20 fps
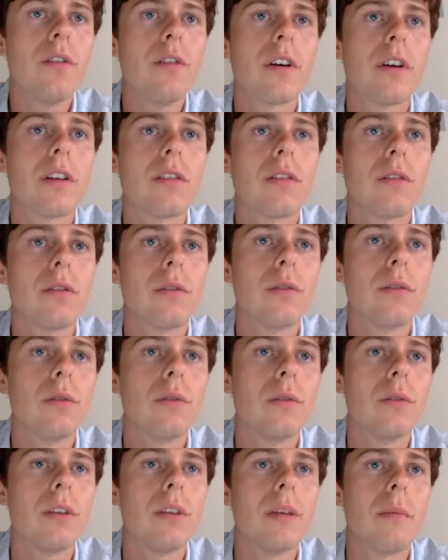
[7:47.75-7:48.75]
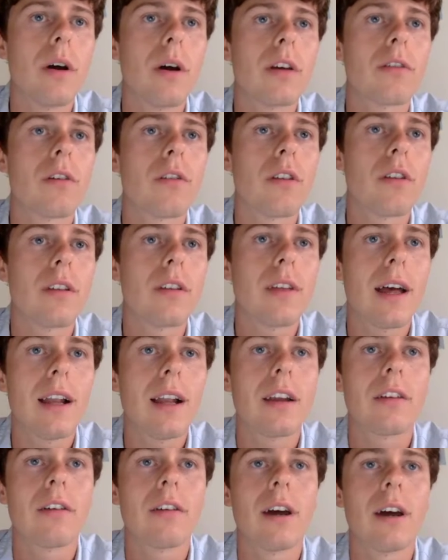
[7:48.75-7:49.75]
over to the
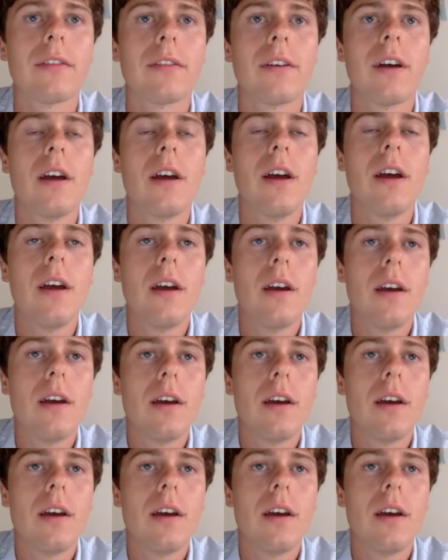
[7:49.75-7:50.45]
Microsetella graph,